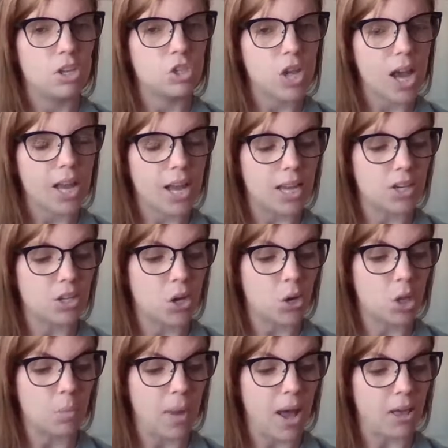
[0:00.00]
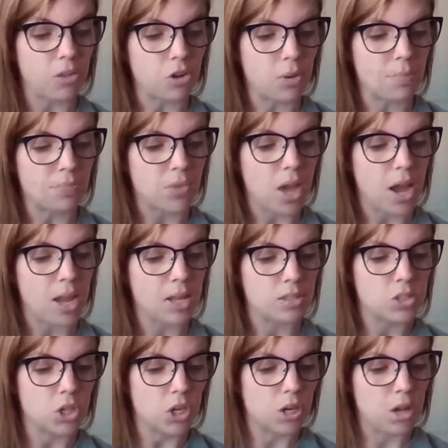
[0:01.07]
Jack had to go to the bathroom, I
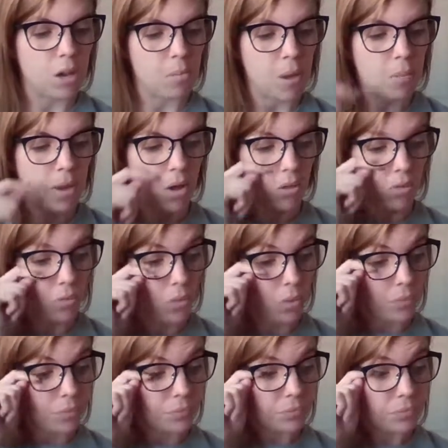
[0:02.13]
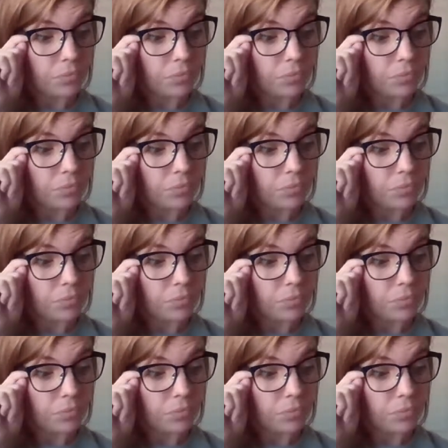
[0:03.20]
answered, my mouth full.